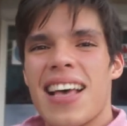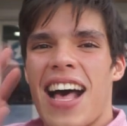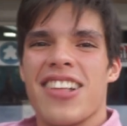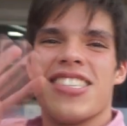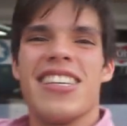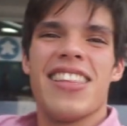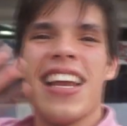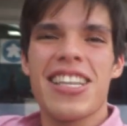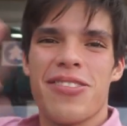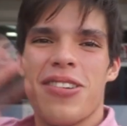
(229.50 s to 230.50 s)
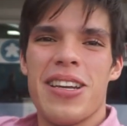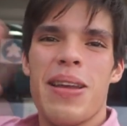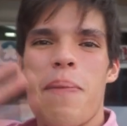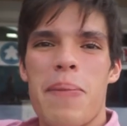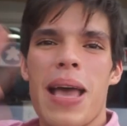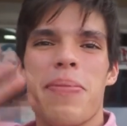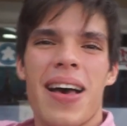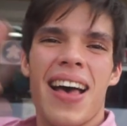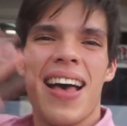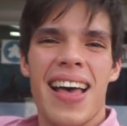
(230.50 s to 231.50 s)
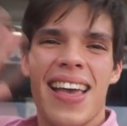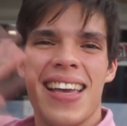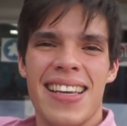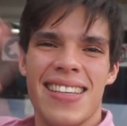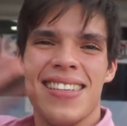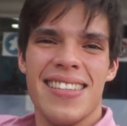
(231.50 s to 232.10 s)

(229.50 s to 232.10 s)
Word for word: I'll see you in the next one. Bye bye.